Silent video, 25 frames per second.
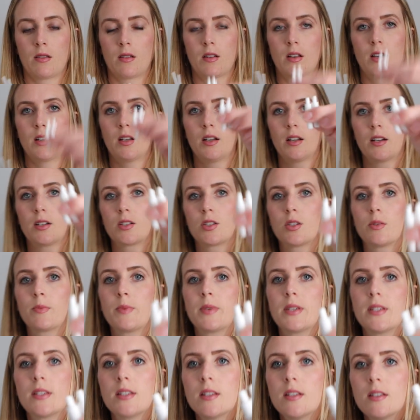connector
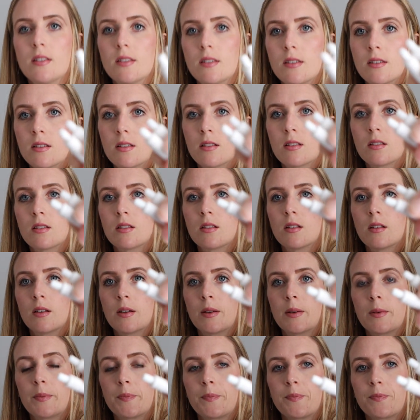pieces,
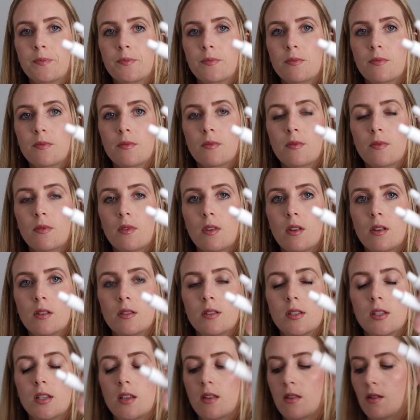
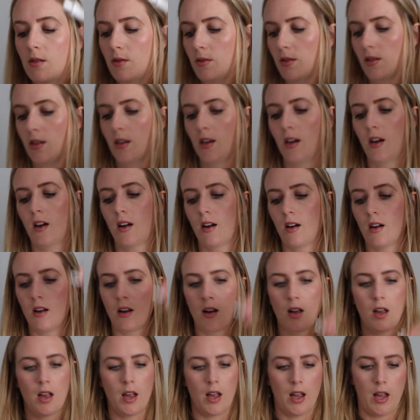see those there.
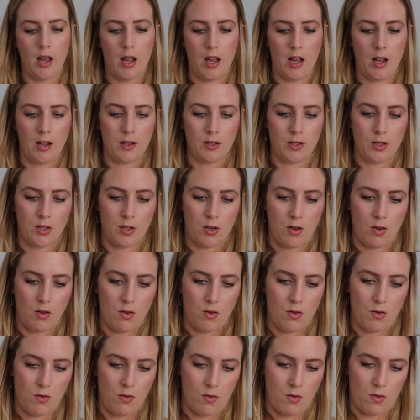And
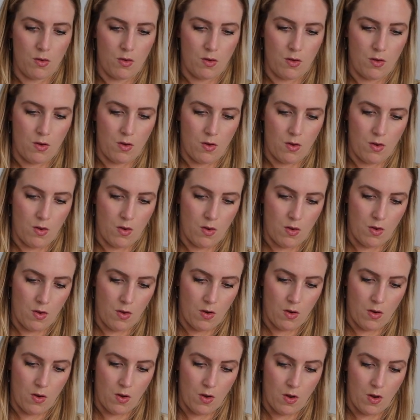so
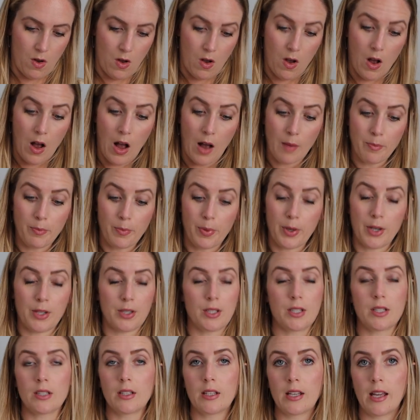
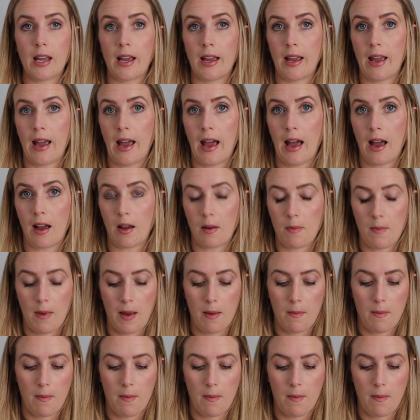personally, I hack my